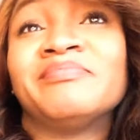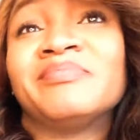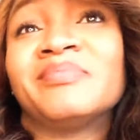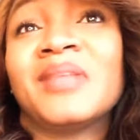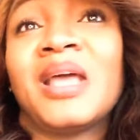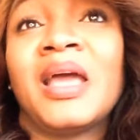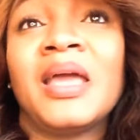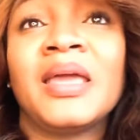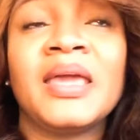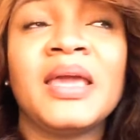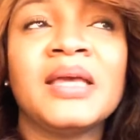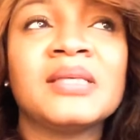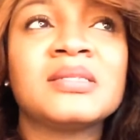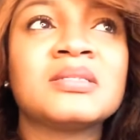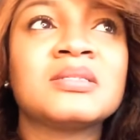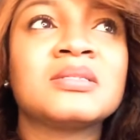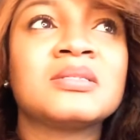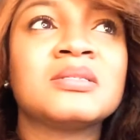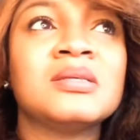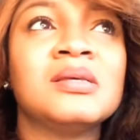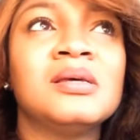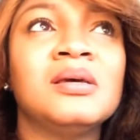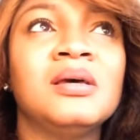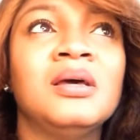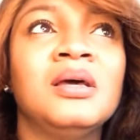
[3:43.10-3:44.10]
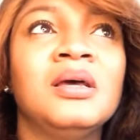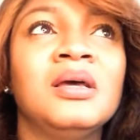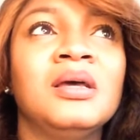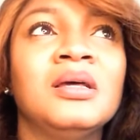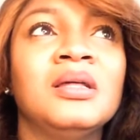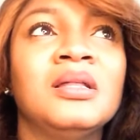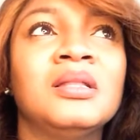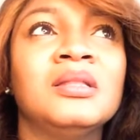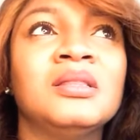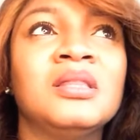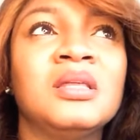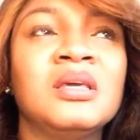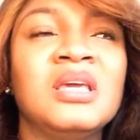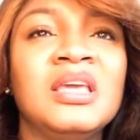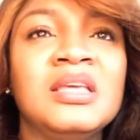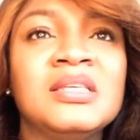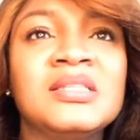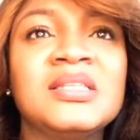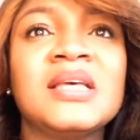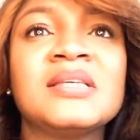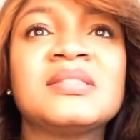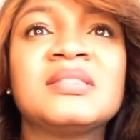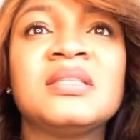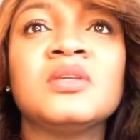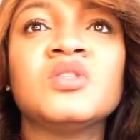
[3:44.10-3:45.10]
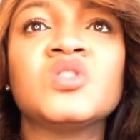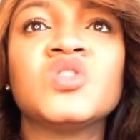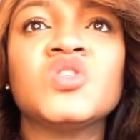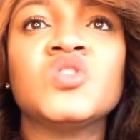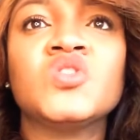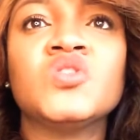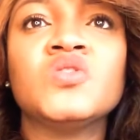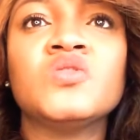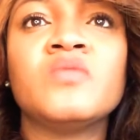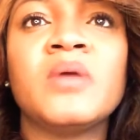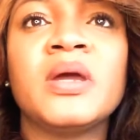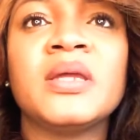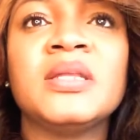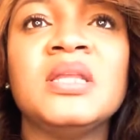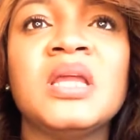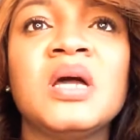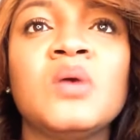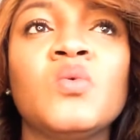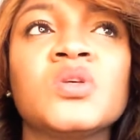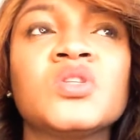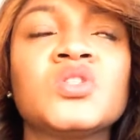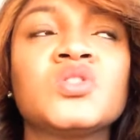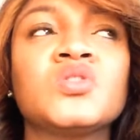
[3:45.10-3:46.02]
guess the easiest thing to do right now was to